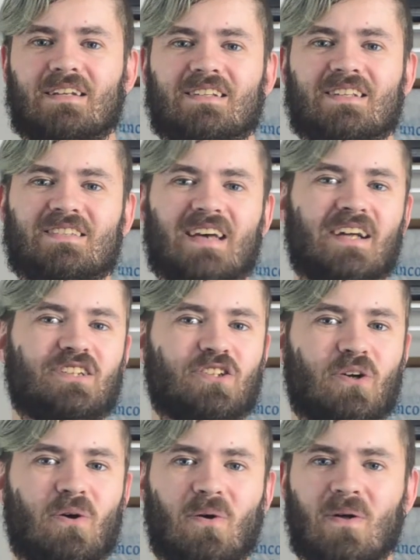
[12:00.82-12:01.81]
to
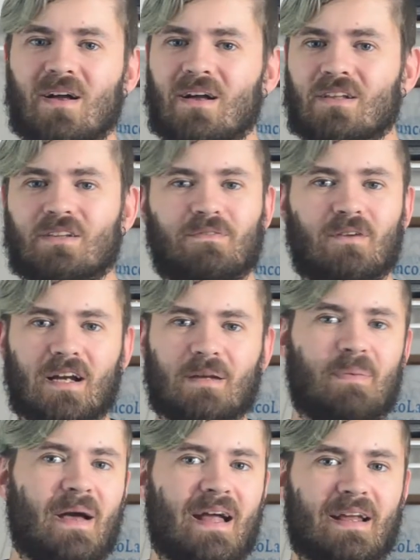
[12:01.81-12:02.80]
NintenJoel, the fucking
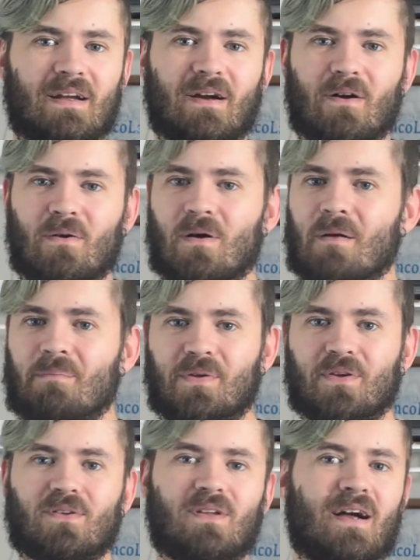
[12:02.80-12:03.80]
Panico,
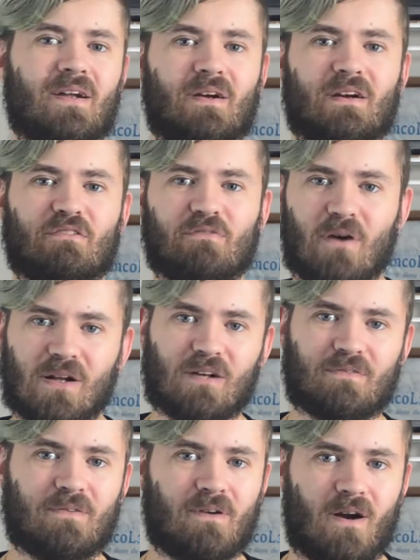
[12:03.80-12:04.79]
PureLighter, and
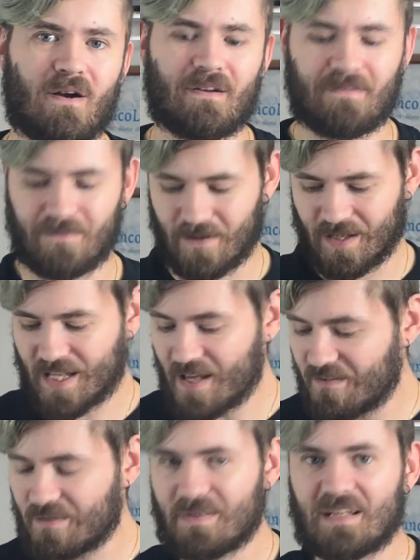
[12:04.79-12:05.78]
Fallout Ferrari for
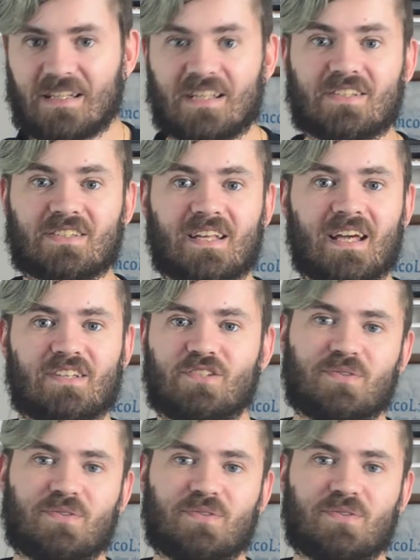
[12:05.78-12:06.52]
giving me these things.